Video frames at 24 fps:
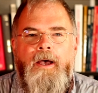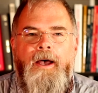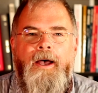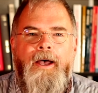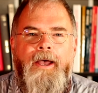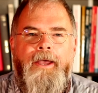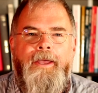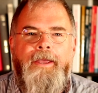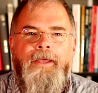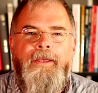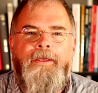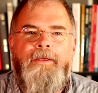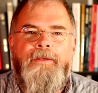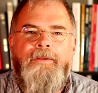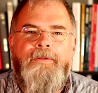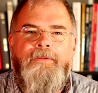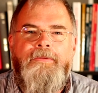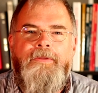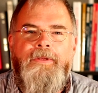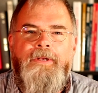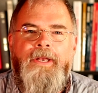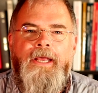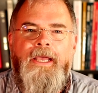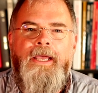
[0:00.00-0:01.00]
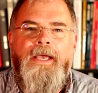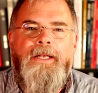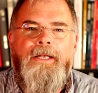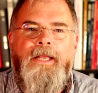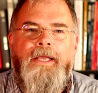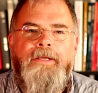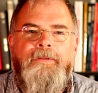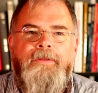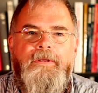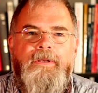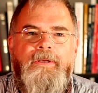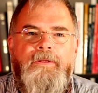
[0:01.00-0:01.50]
Hi, today I'd
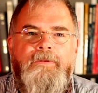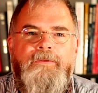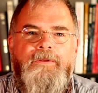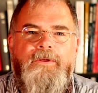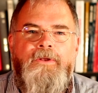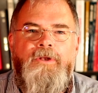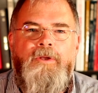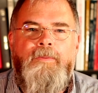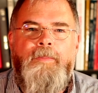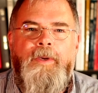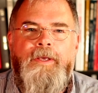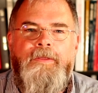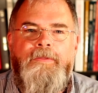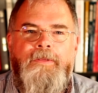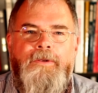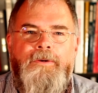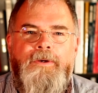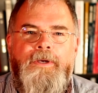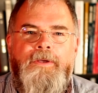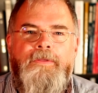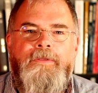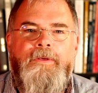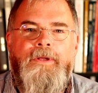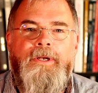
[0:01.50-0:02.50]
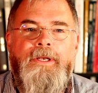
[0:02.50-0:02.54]
like to continue my series